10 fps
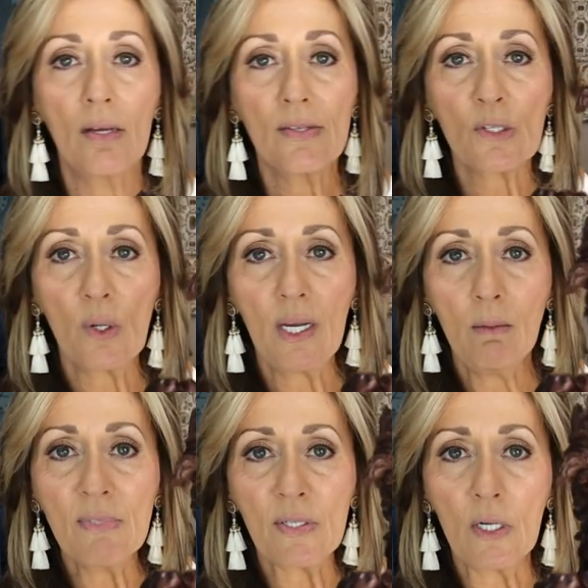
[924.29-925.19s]
Saw
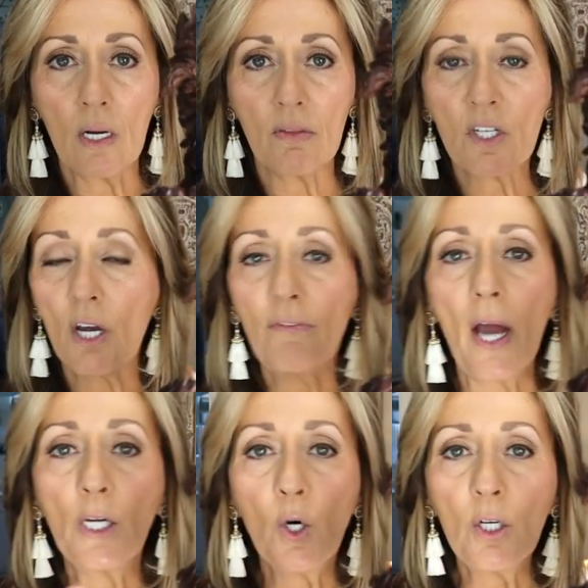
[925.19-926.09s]
him sitting on the shelf.
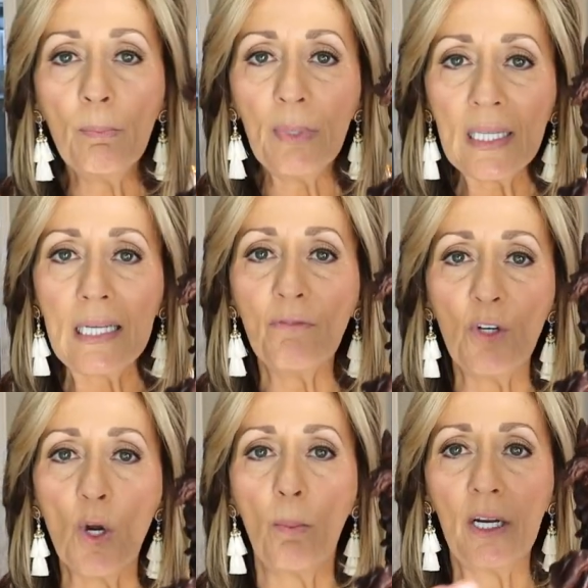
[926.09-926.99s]
I couldn't believe
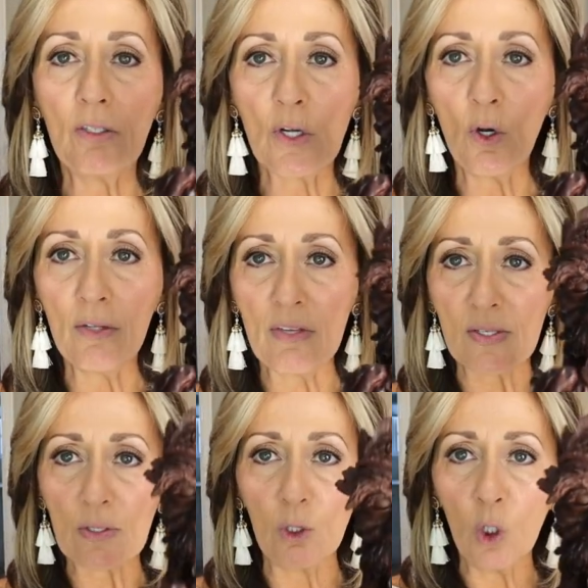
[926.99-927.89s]
nobody took
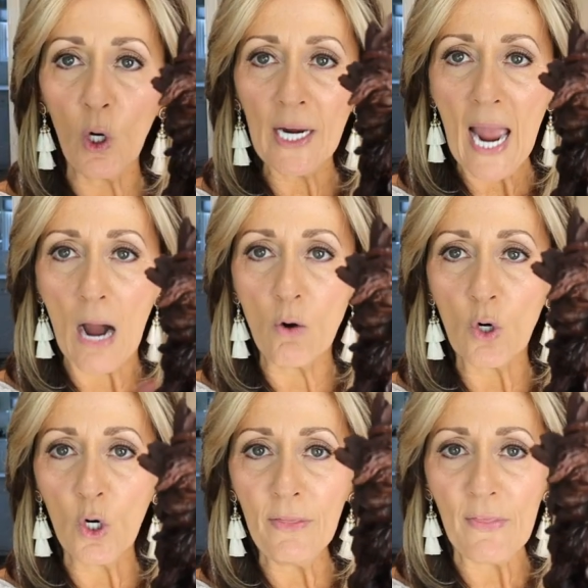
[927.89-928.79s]
this. Look how
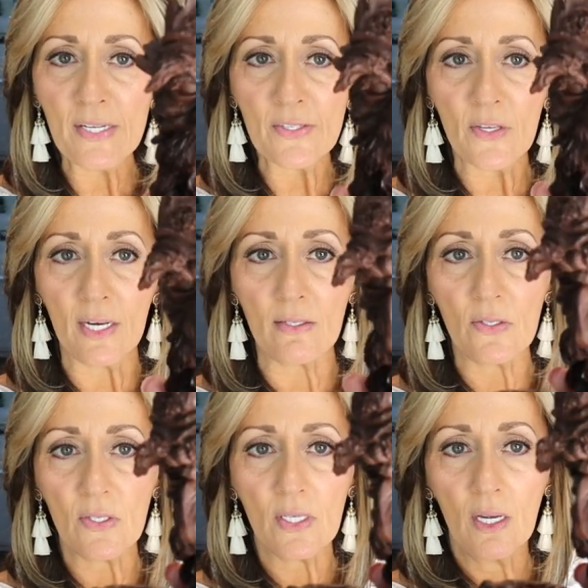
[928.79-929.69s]
good this
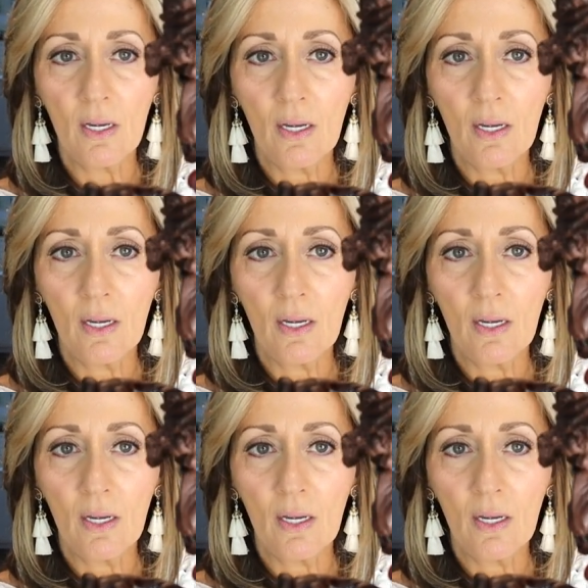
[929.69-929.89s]
is.